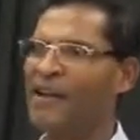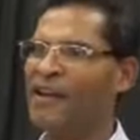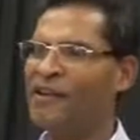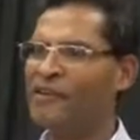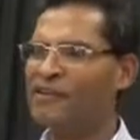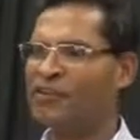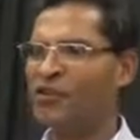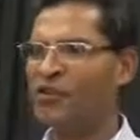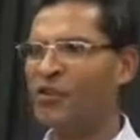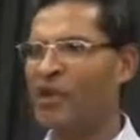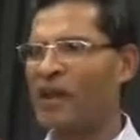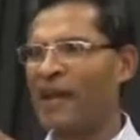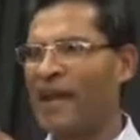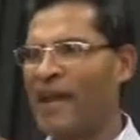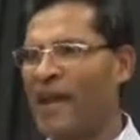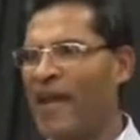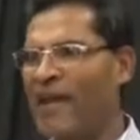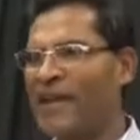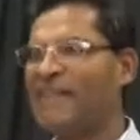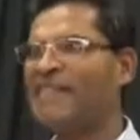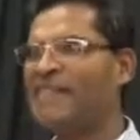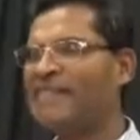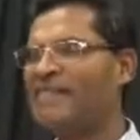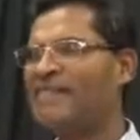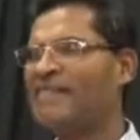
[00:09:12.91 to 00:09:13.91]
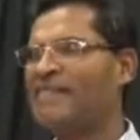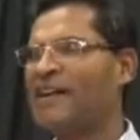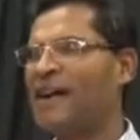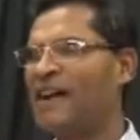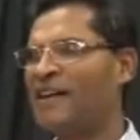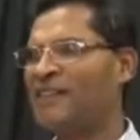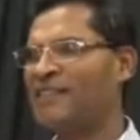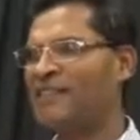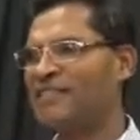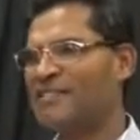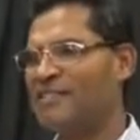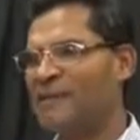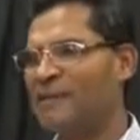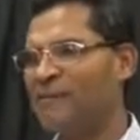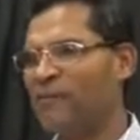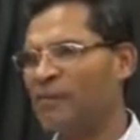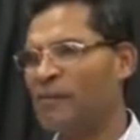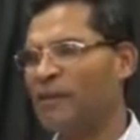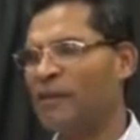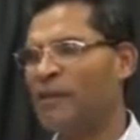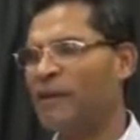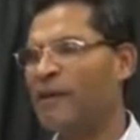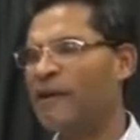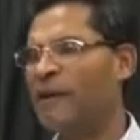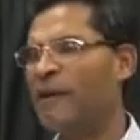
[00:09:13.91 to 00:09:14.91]
So ranks are
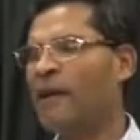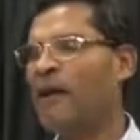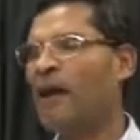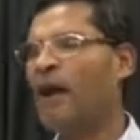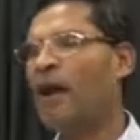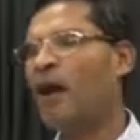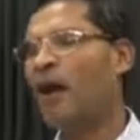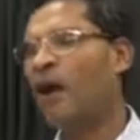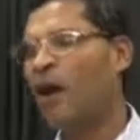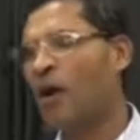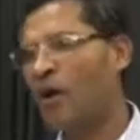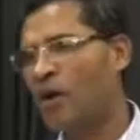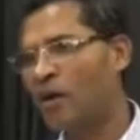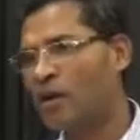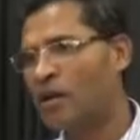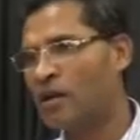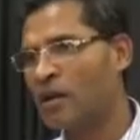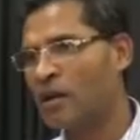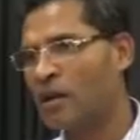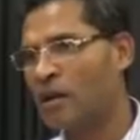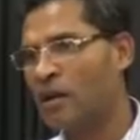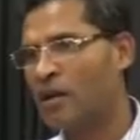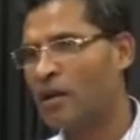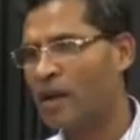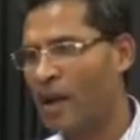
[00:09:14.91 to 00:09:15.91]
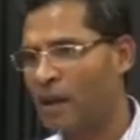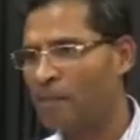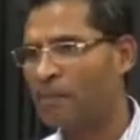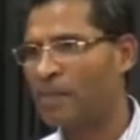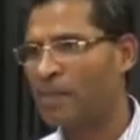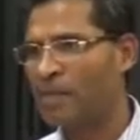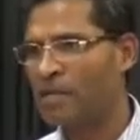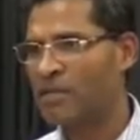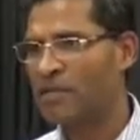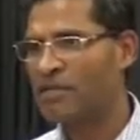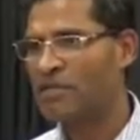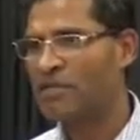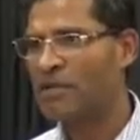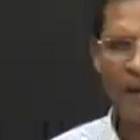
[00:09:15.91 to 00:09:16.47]
simply ordinal numbers.